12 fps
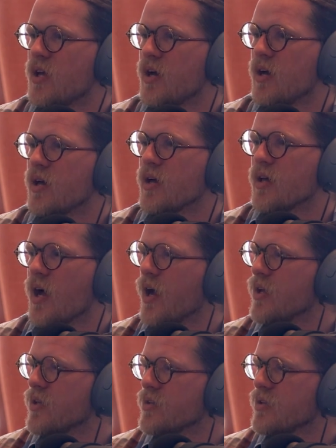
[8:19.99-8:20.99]

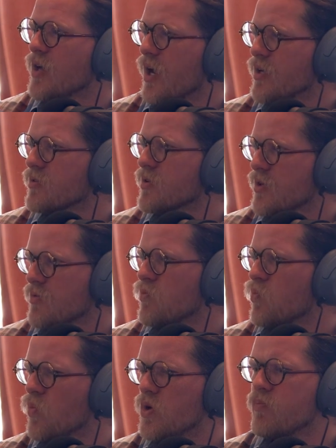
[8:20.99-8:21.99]
I
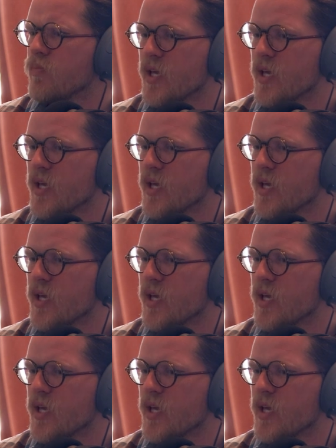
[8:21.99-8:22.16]
would